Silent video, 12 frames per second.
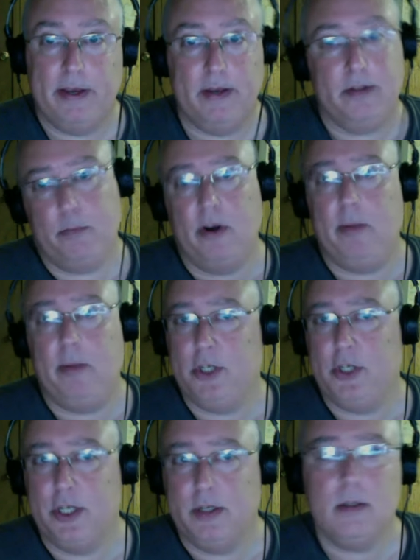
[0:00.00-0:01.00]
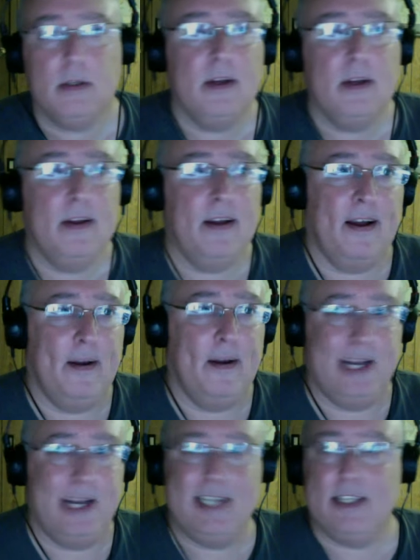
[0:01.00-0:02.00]
it pretty much is, but
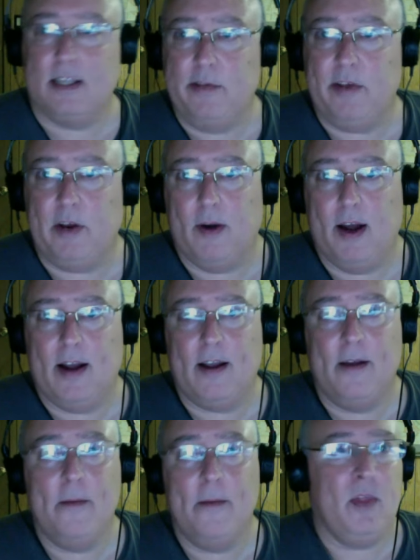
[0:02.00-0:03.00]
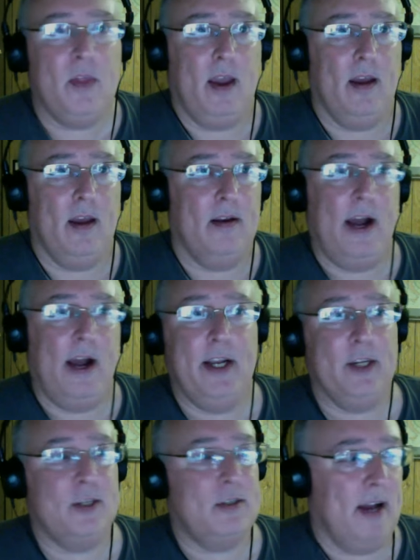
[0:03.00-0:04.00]
it's a living rock. And I
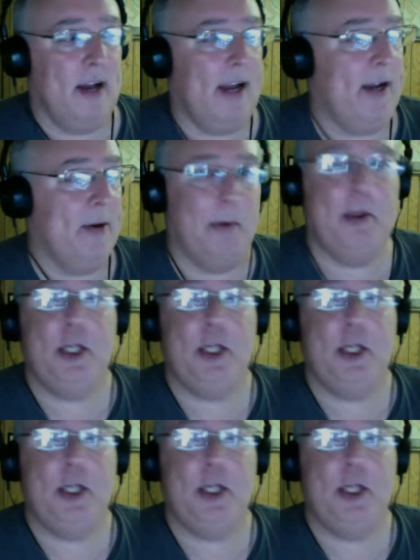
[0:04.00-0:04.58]
was so